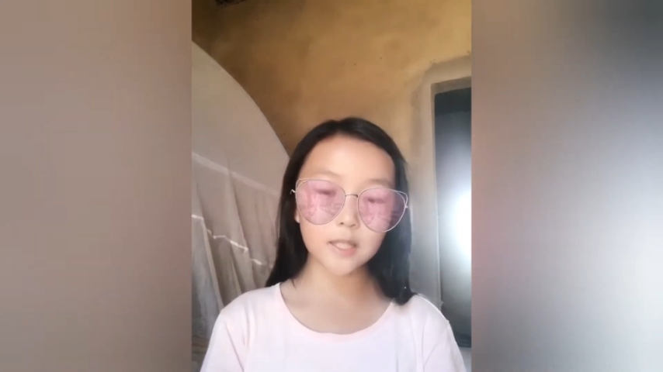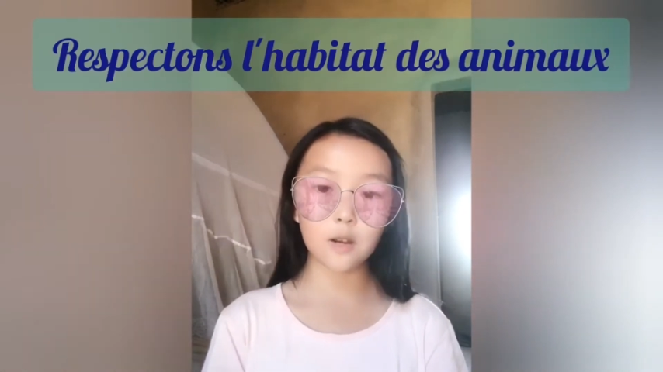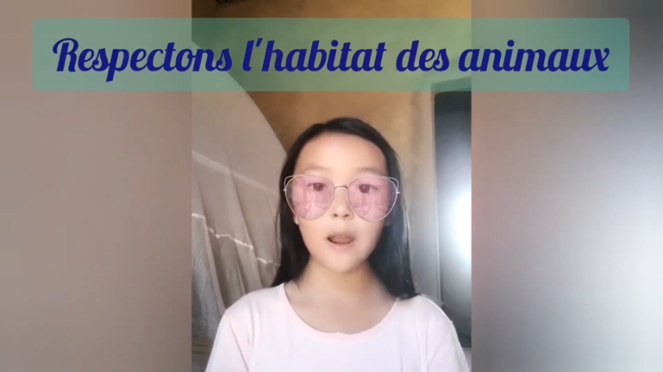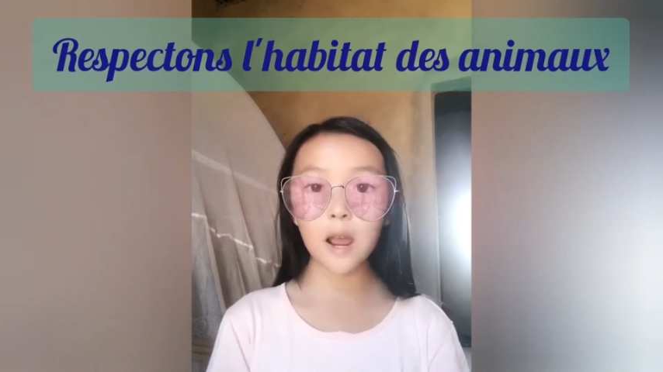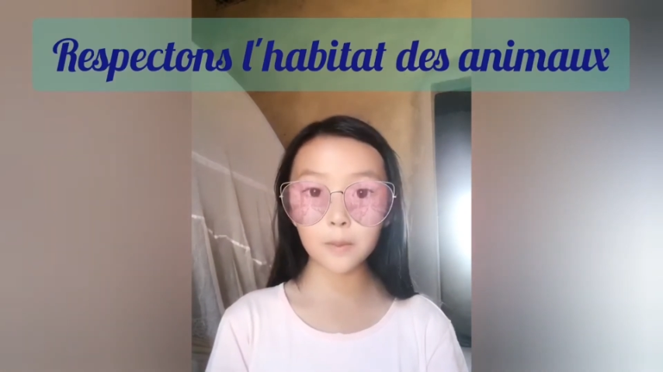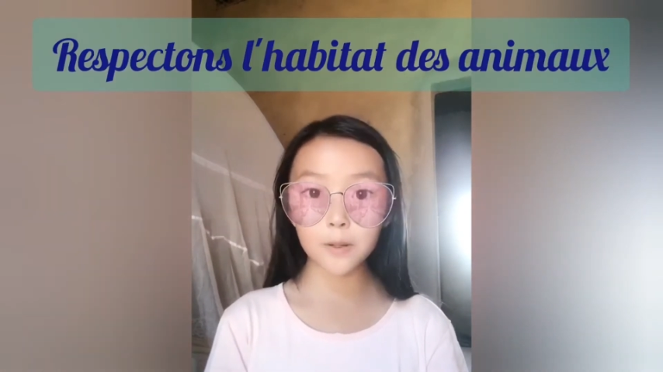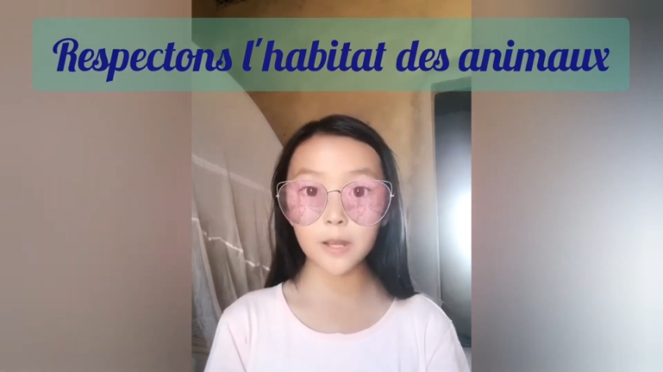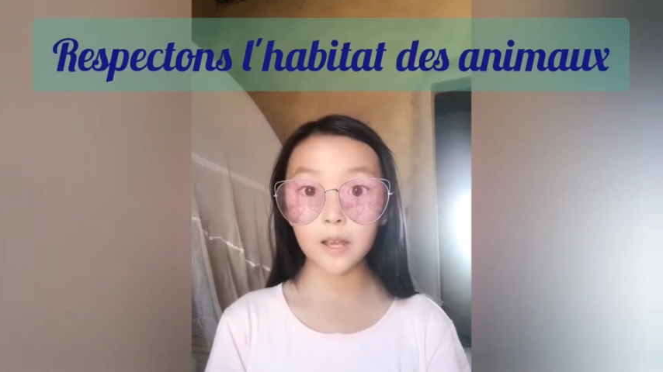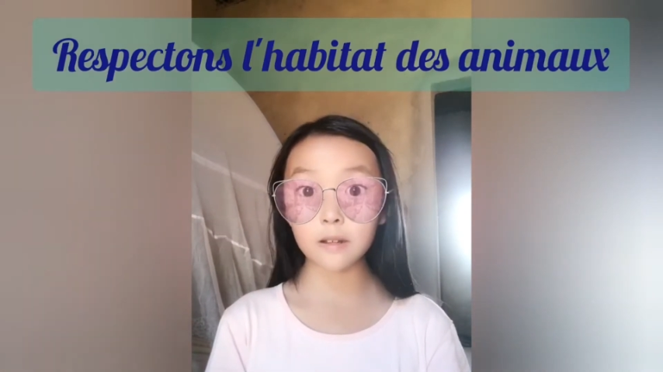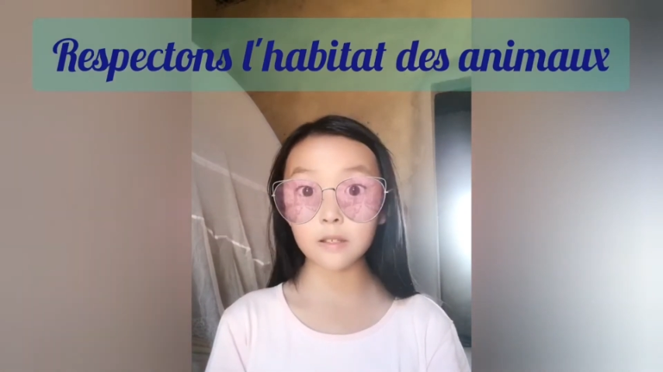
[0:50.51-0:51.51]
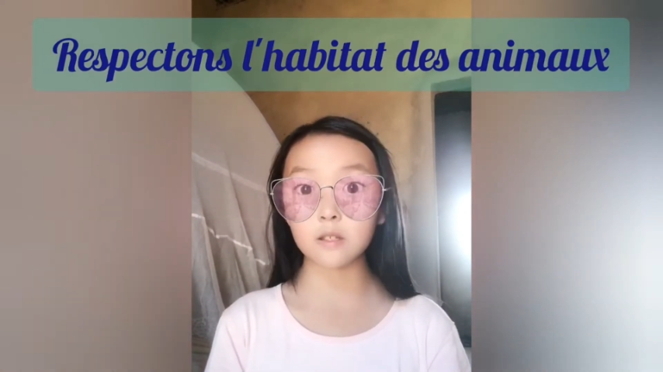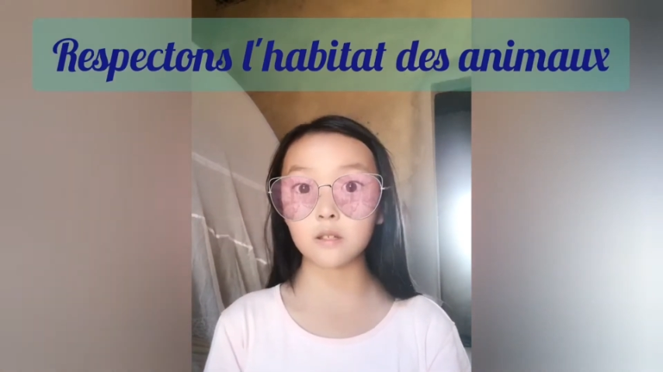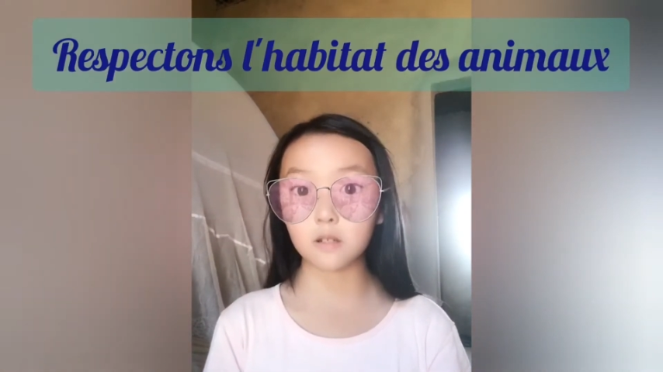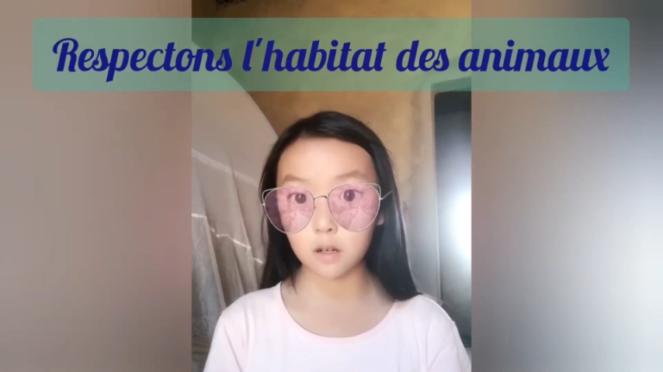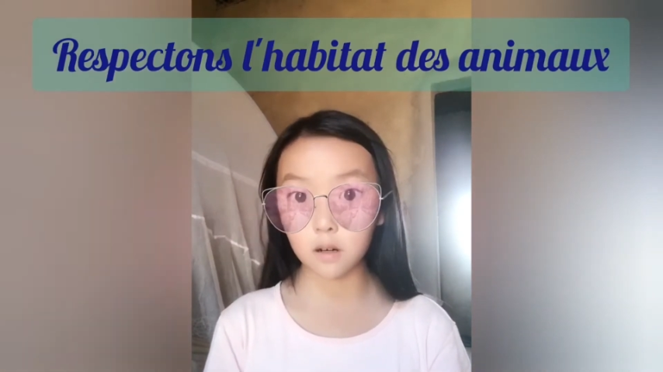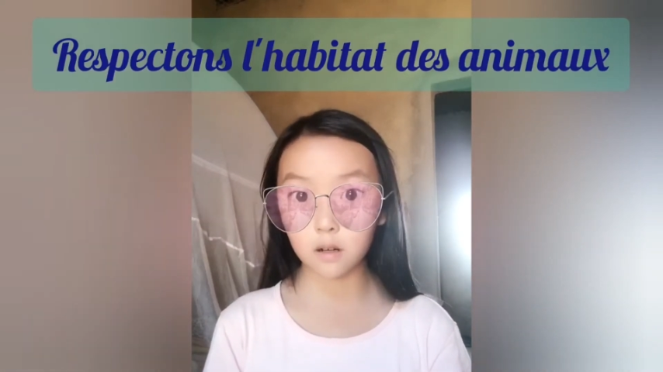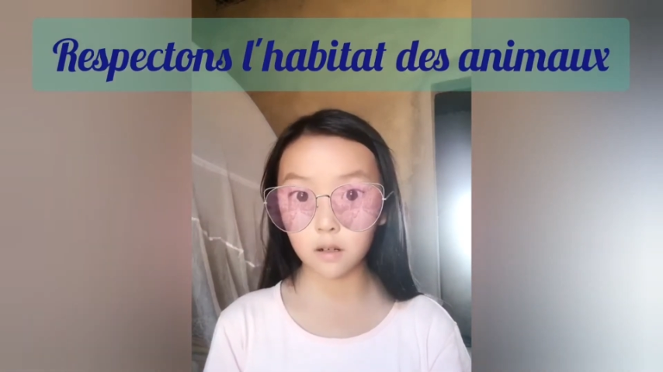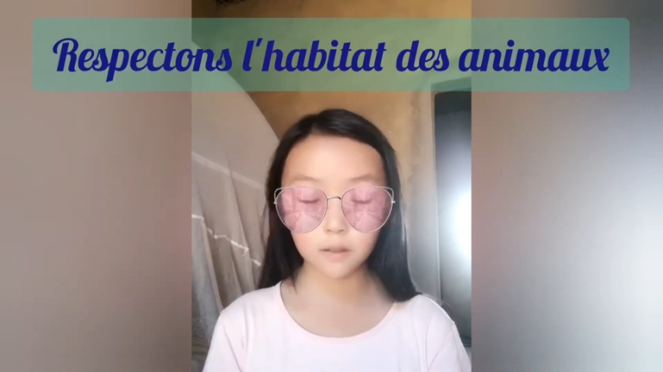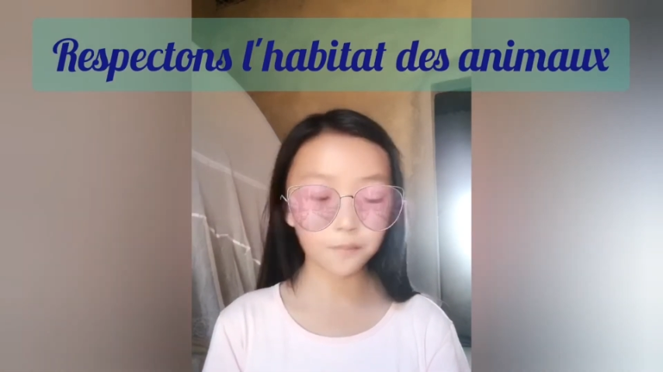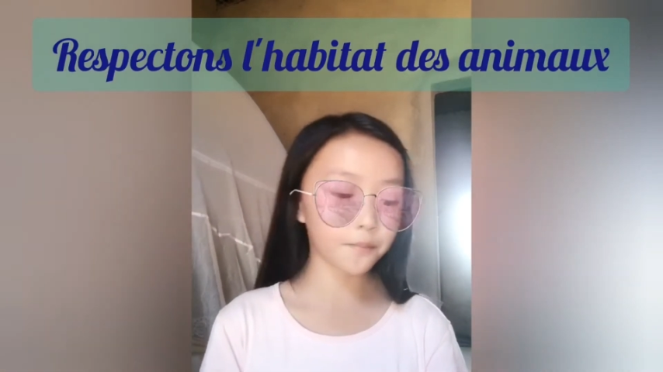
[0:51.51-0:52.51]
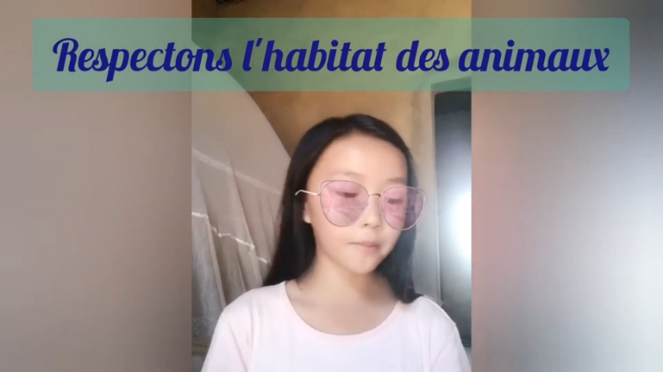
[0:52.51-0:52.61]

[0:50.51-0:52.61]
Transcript: their habitat is gone.